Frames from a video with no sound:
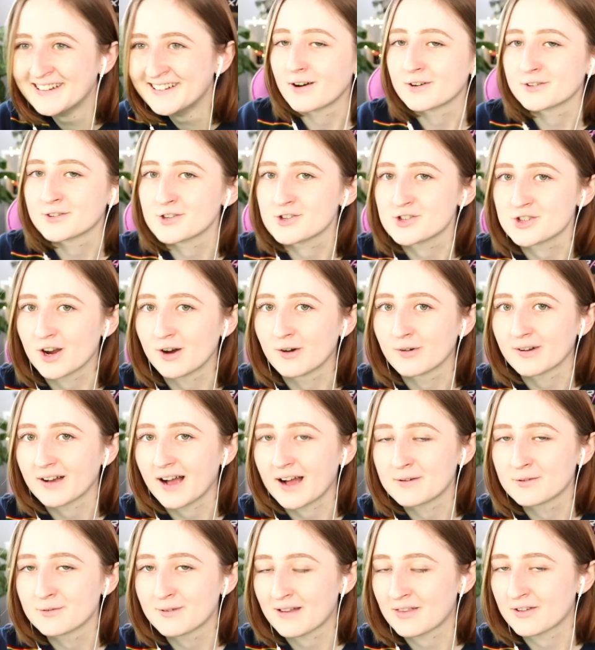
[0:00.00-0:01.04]
that was a joke.
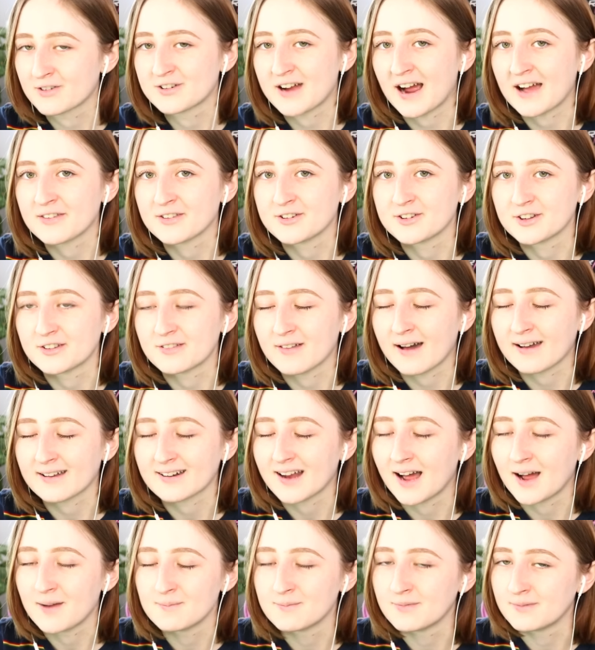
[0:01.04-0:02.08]
I would rather die than do
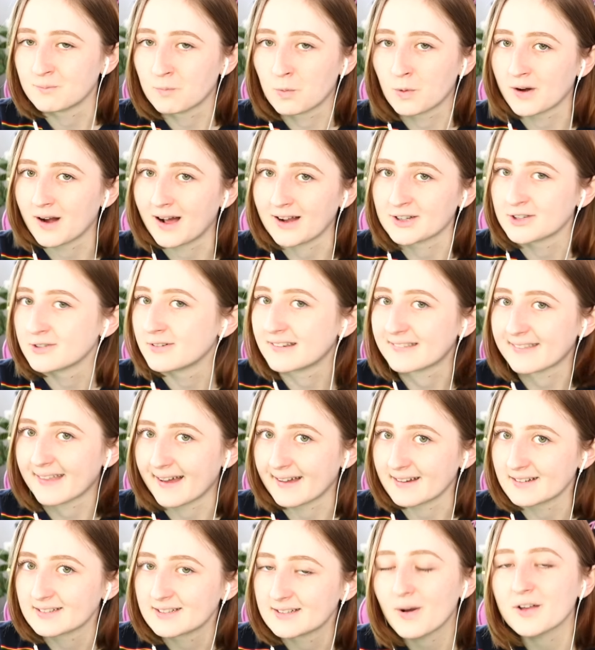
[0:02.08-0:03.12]
that. I'm, we're not doing
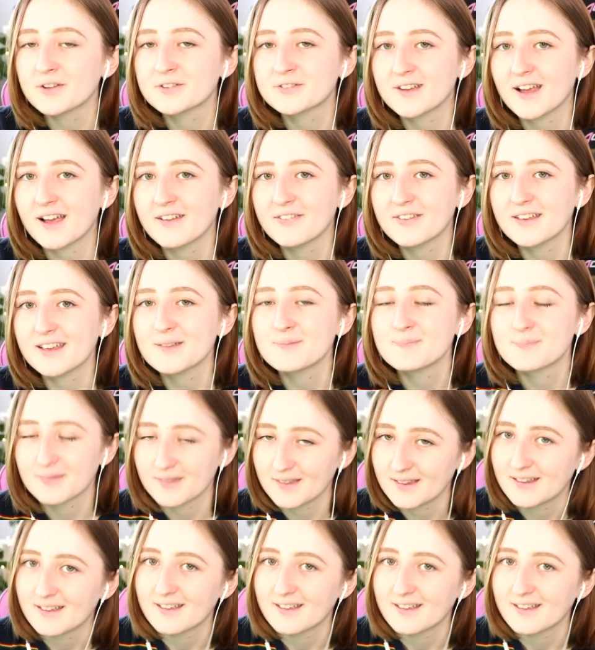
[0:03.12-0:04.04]
that. Well, Stanley,